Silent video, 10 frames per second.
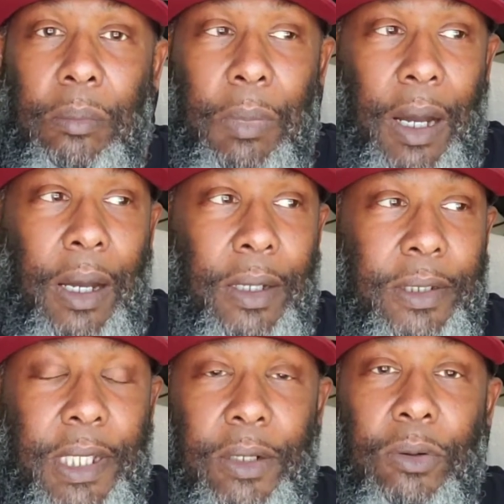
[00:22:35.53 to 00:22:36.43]
my
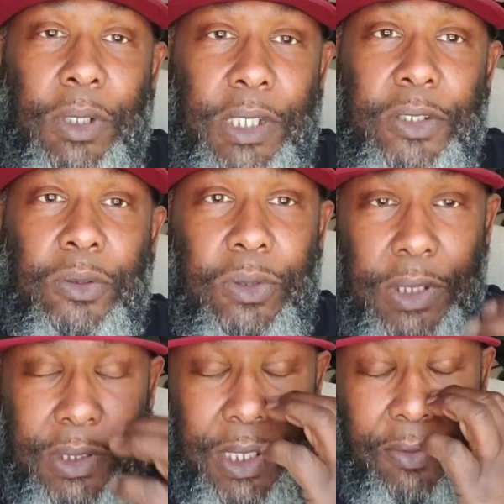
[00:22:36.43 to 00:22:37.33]
dental issues
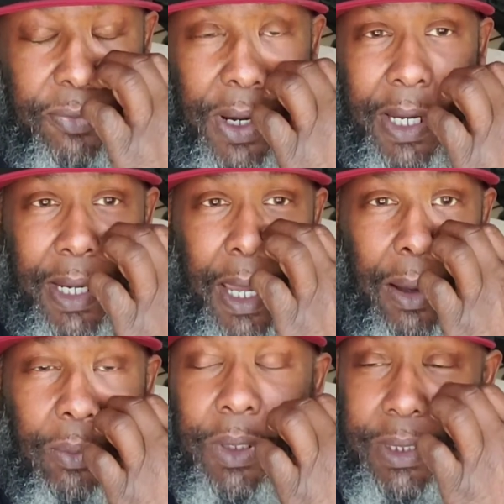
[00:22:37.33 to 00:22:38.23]
and stuff right
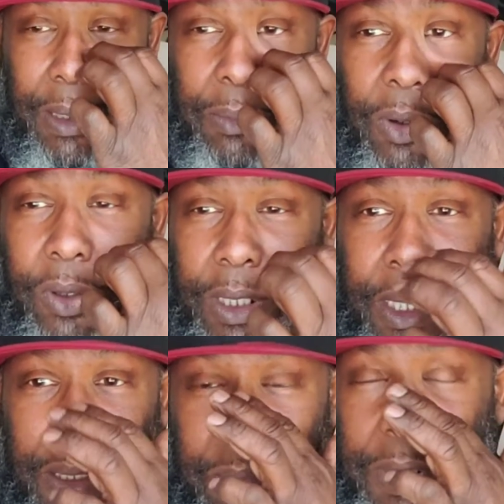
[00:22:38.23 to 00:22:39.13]
now, which I'm going to
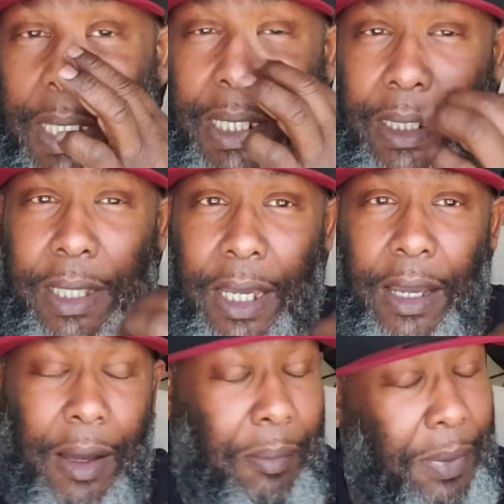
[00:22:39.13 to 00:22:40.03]
get them taken
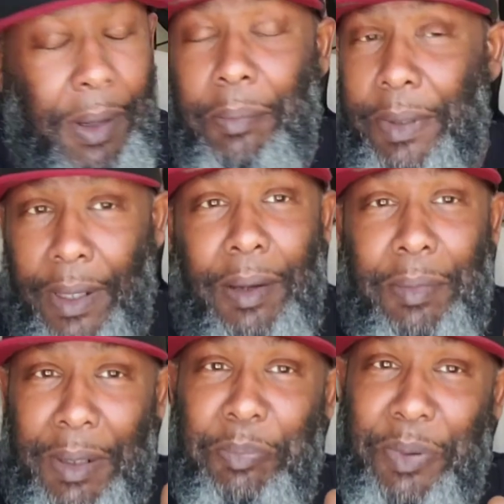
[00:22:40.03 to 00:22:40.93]
care of. I'm in the